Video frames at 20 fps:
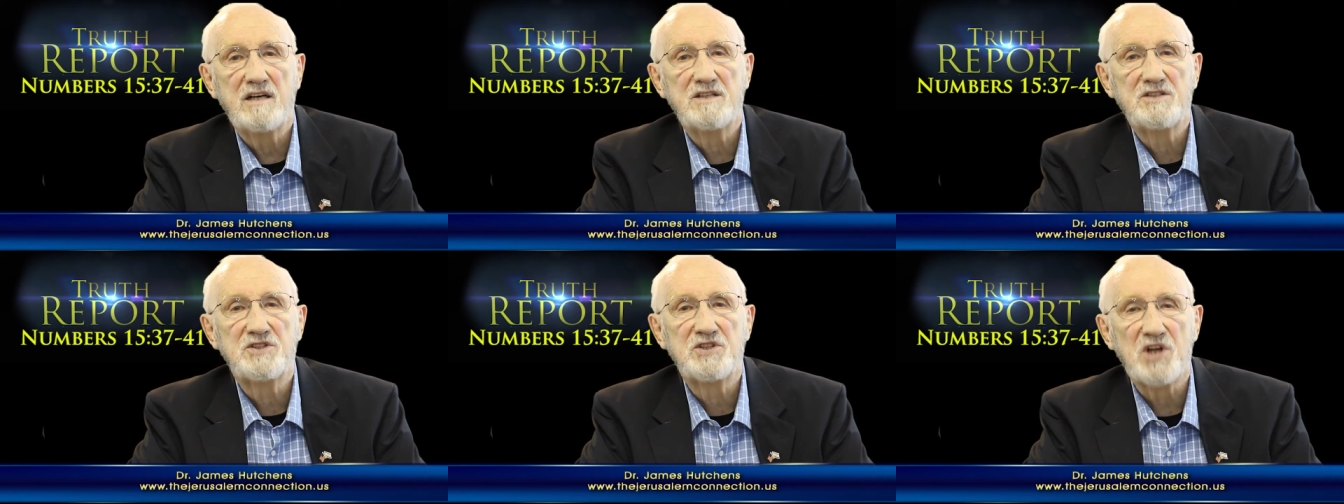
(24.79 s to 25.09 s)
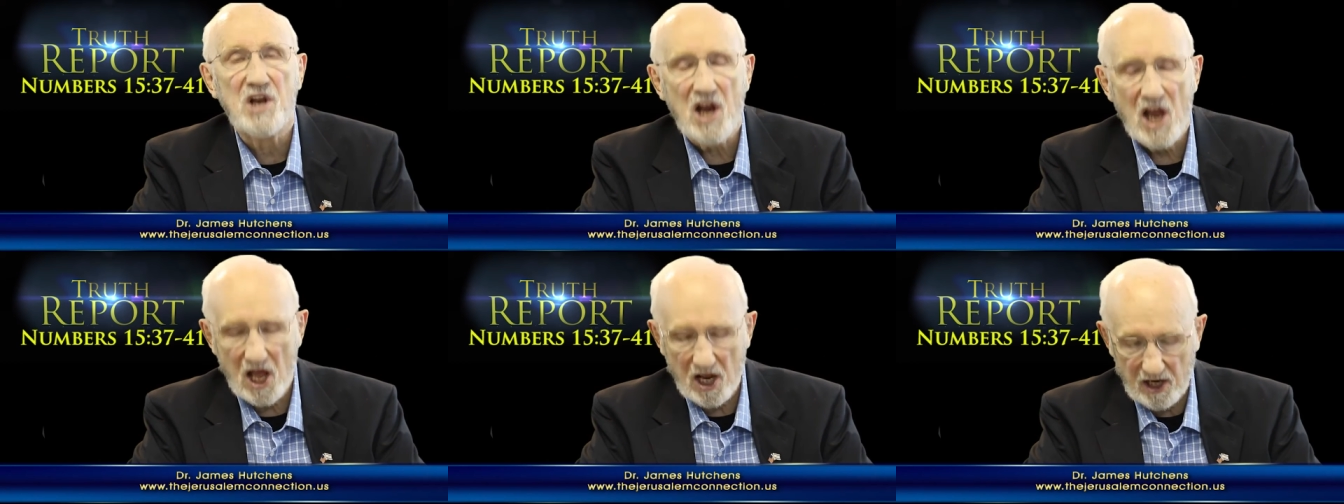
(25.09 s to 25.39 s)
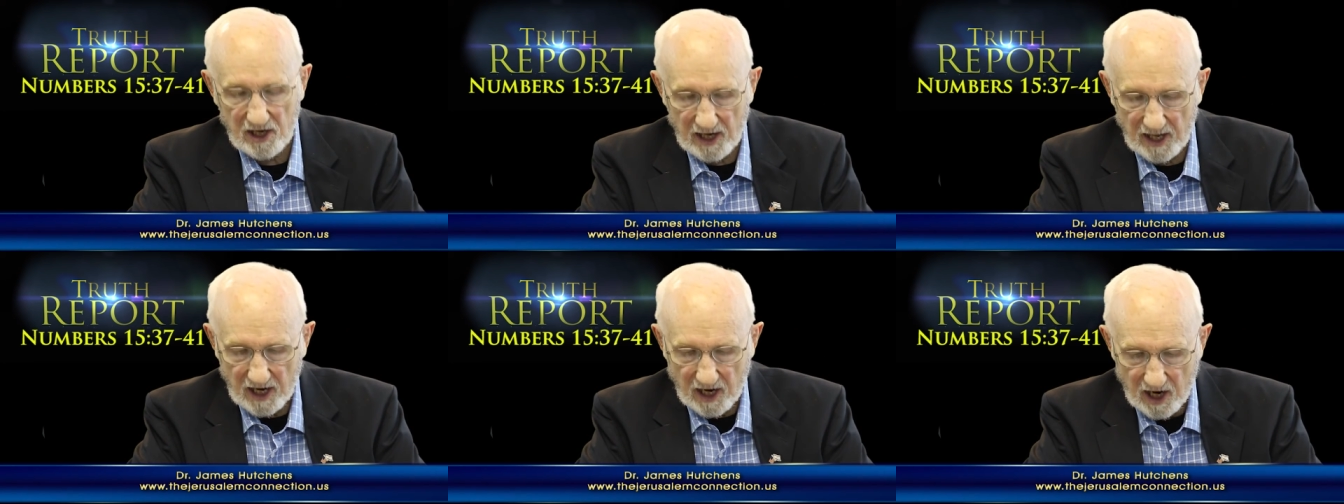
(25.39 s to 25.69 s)
Shalach
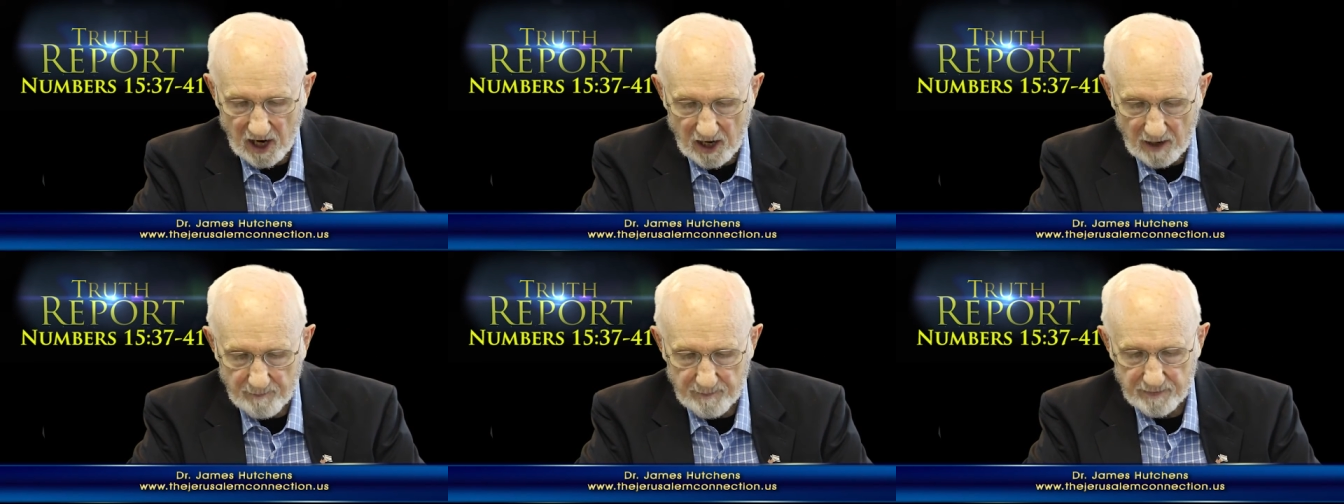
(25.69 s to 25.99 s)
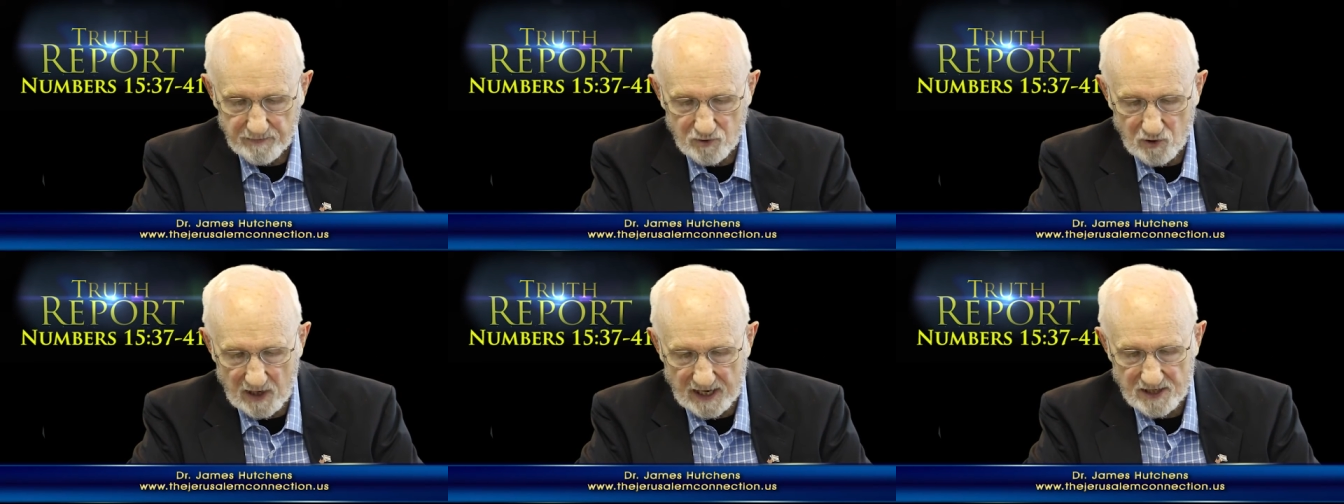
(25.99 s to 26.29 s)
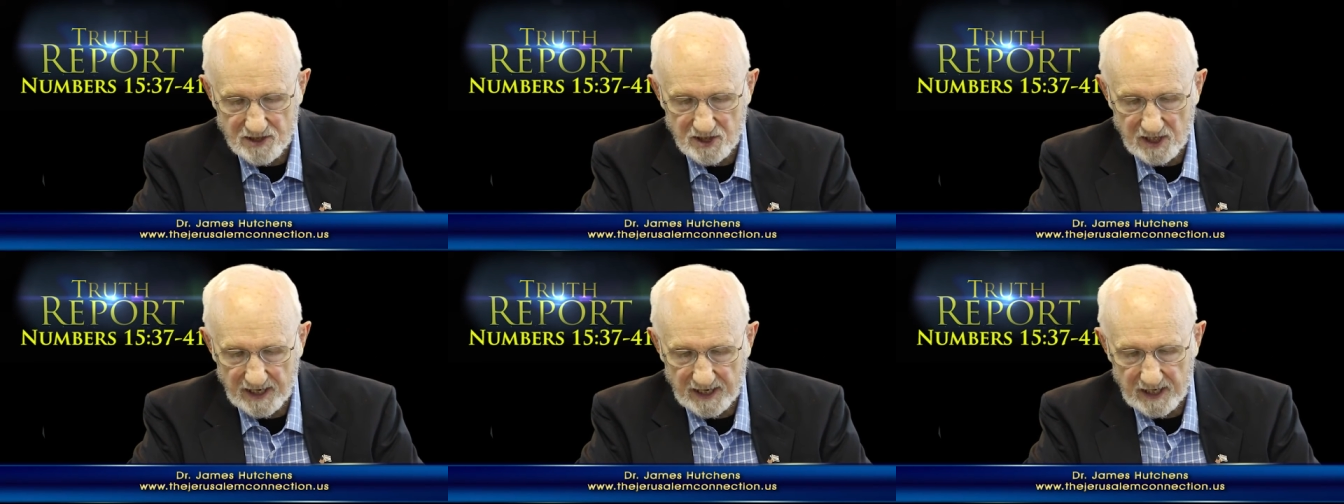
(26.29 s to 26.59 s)
Lecha
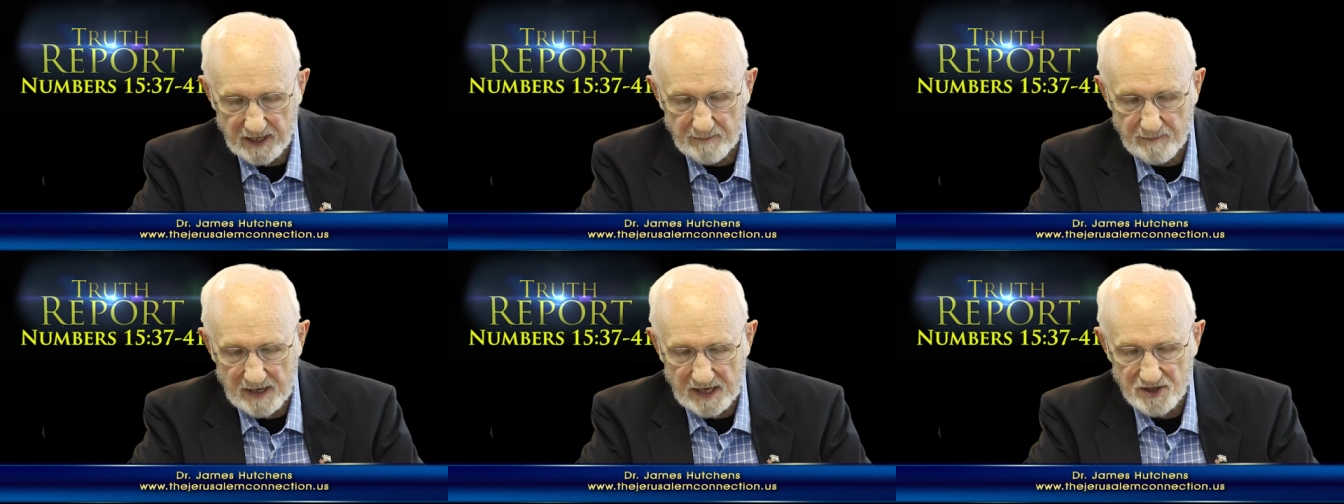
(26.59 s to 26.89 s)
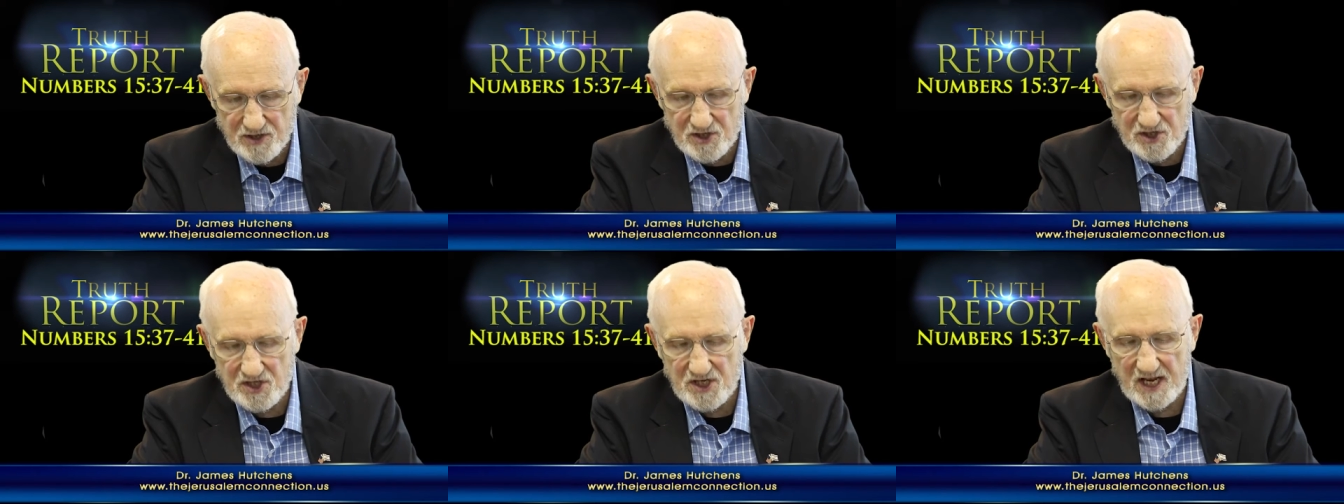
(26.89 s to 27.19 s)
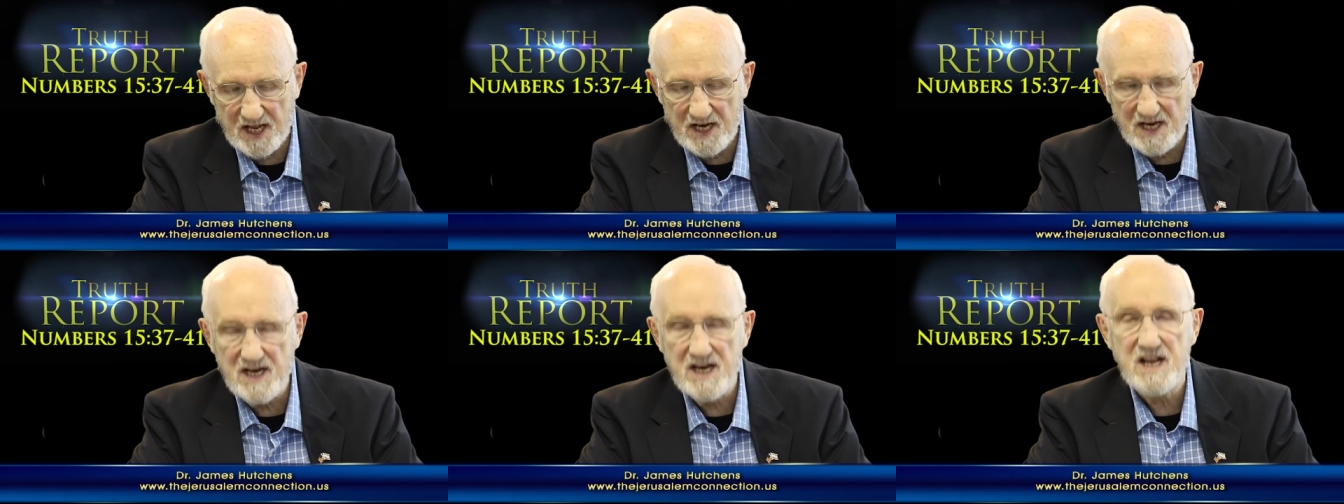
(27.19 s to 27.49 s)
translated means
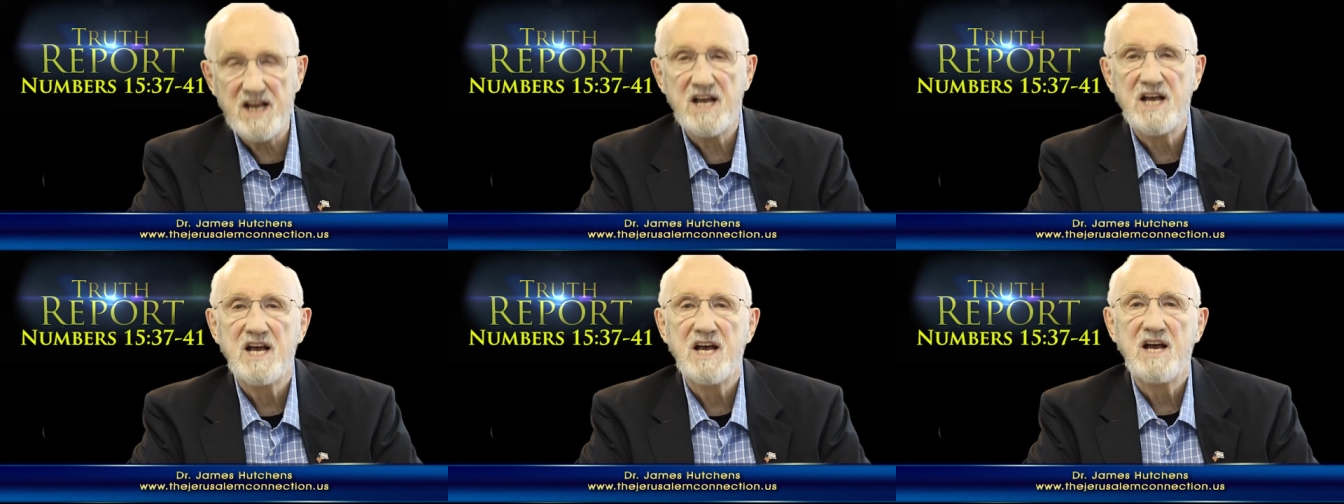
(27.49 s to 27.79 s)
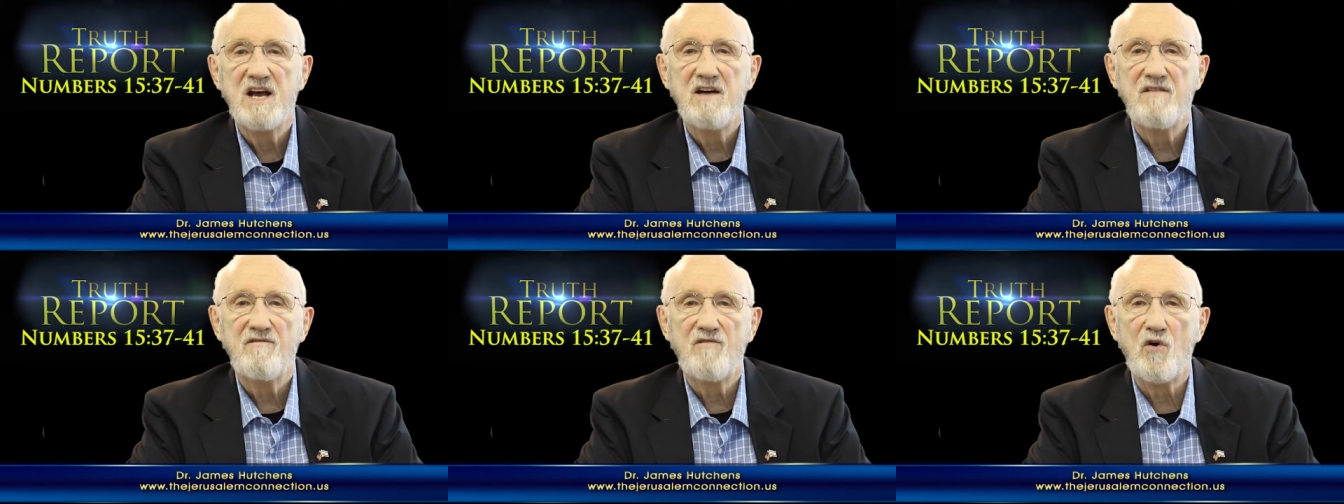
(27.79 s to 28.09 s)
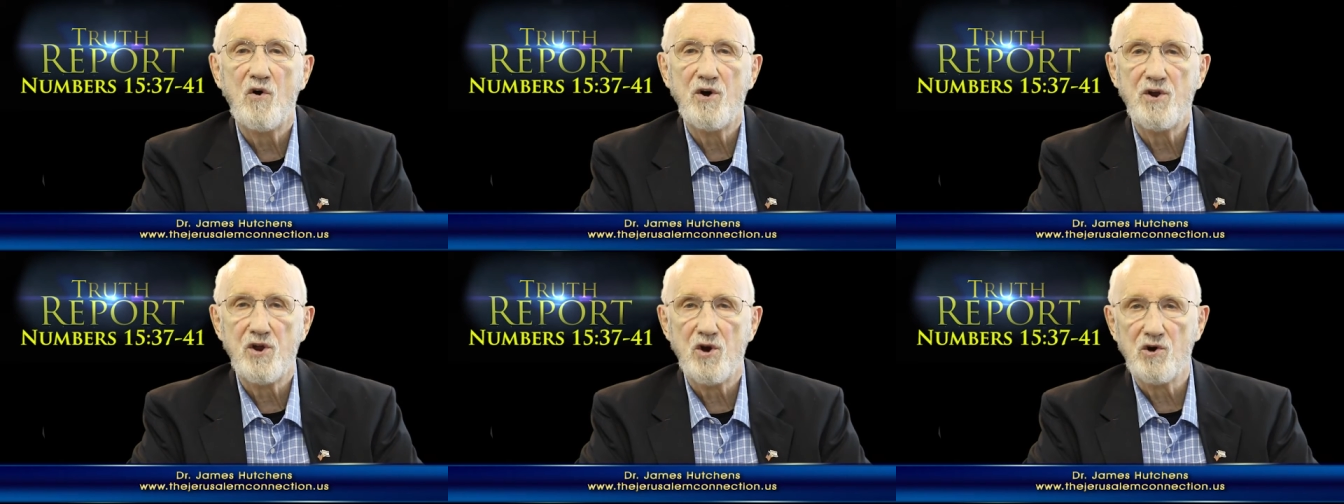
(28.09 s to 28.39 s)
send
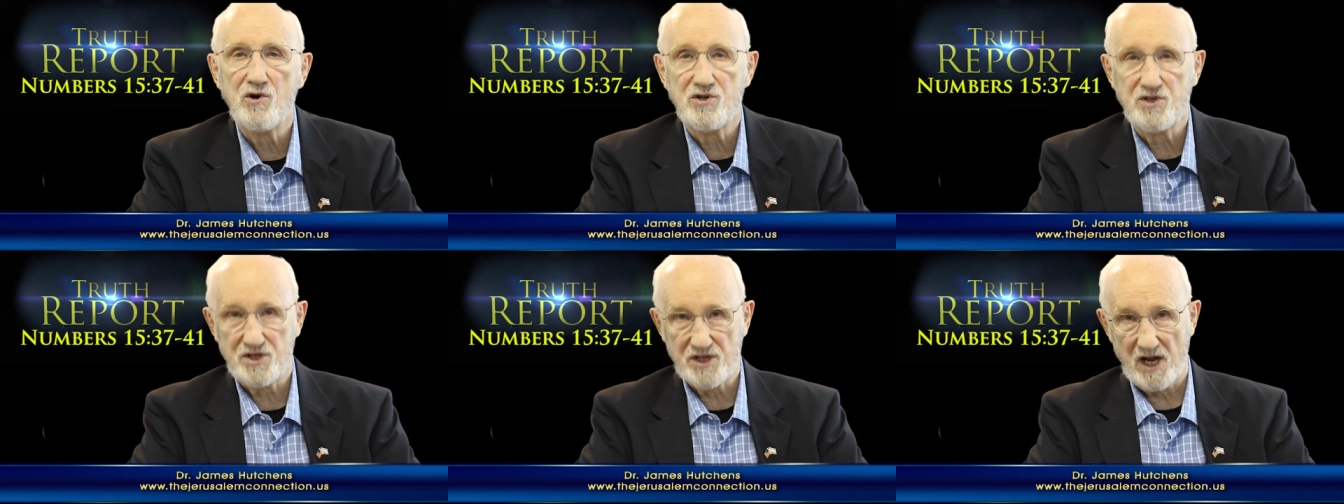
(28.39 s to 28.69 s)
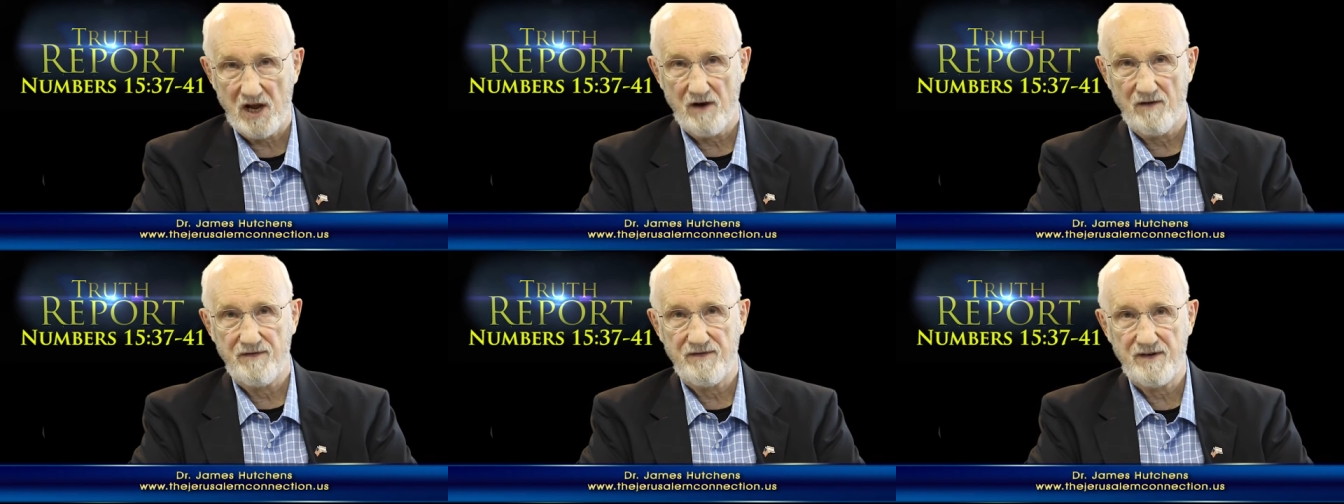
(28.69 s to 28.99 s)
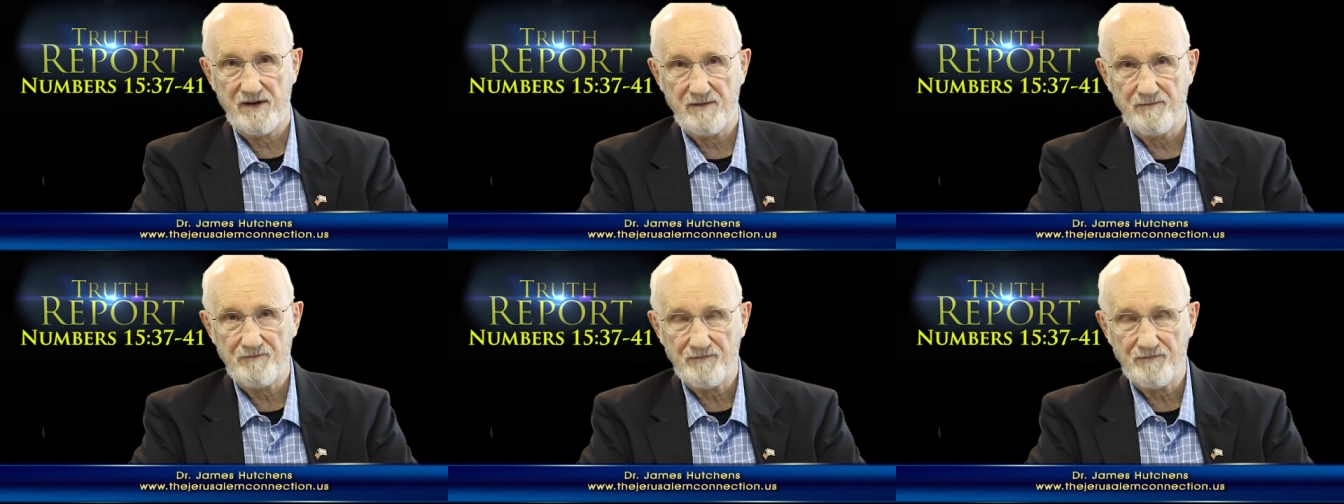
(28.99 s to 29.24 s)
for yourself.